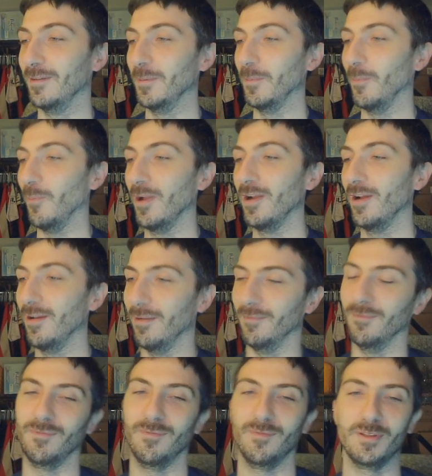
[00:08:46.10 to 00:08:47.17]
one
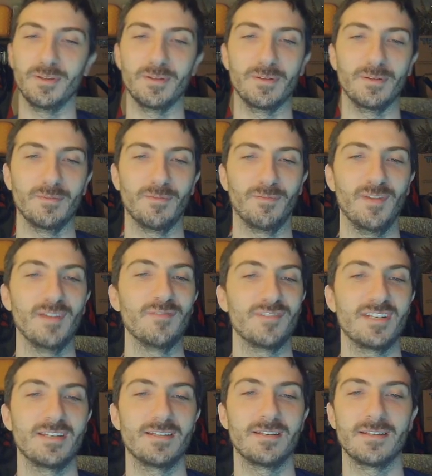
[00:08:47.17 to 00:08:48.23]
of the
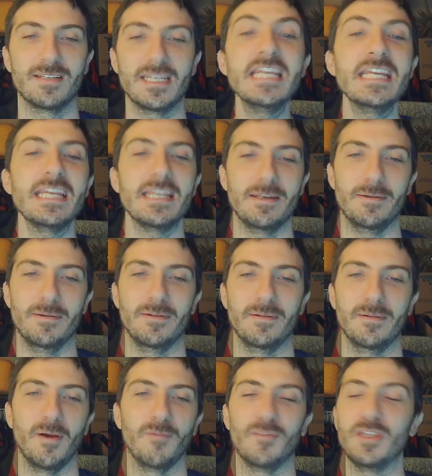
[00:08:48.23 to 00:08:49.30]
15
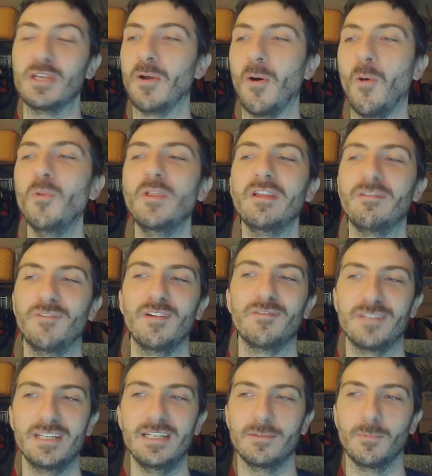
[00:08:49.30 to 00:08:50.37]
of the only
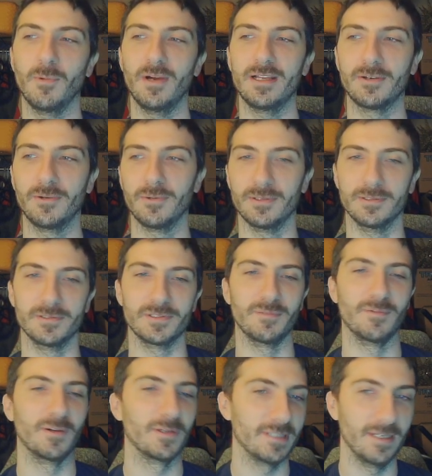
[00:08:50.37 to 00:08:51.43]
15 white corners
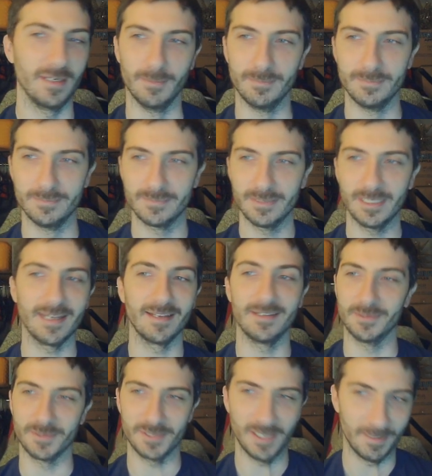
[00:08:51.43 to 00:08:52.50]
of all time. He got an
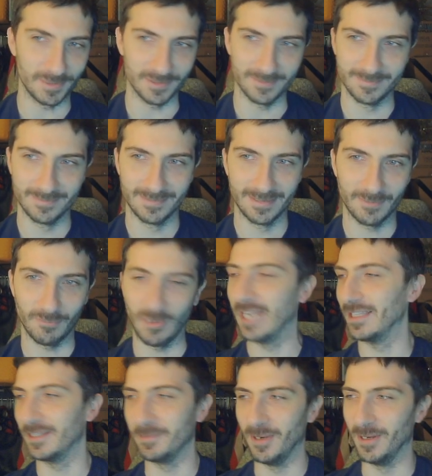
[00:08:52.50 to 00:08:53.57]
interception.
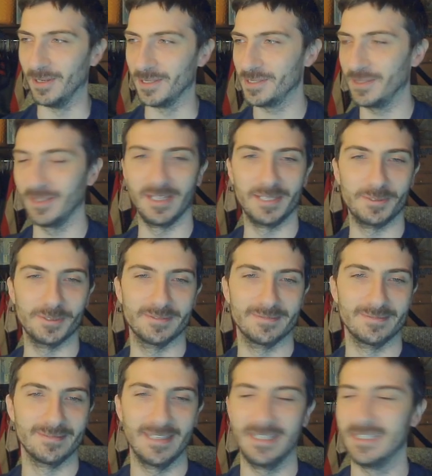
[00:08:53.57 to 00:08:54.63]
Riley Moss, the legend.
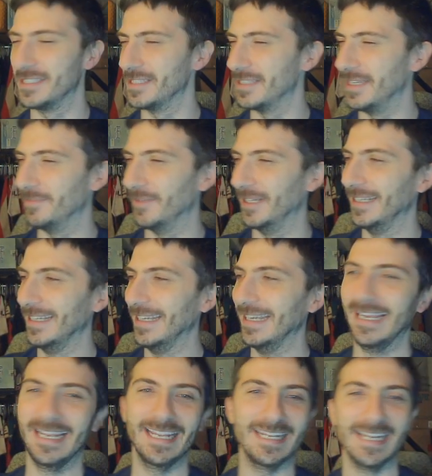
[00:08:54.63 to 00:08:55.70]
That is his name, right?
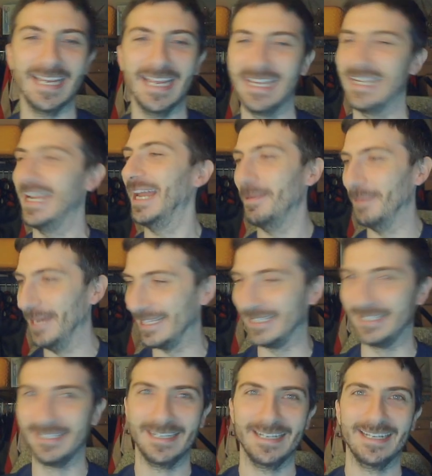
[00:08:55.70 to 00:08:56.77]
He got a
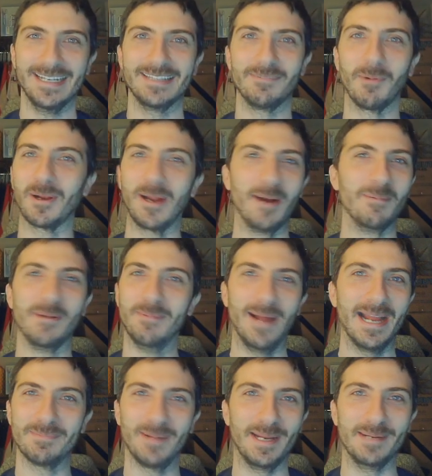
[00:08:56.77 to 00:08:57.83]
pick. We're coming
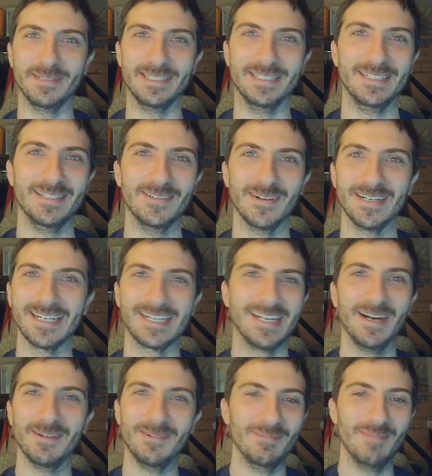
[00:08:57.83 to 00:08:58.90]
back, baby. We're
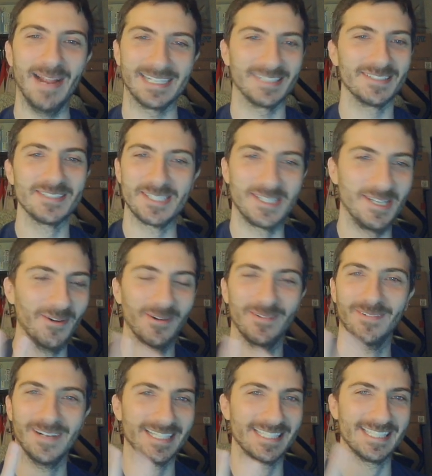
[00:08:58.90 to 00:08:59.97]
coming back. There's 2 of
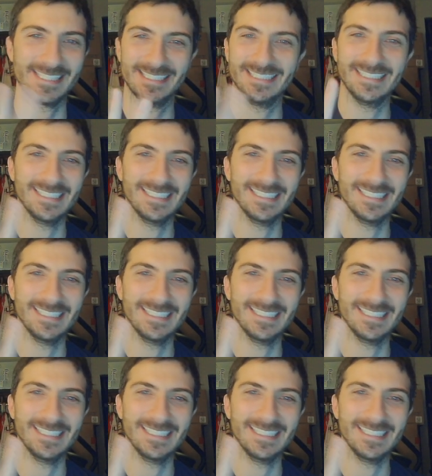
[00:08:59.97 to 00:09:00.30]
us.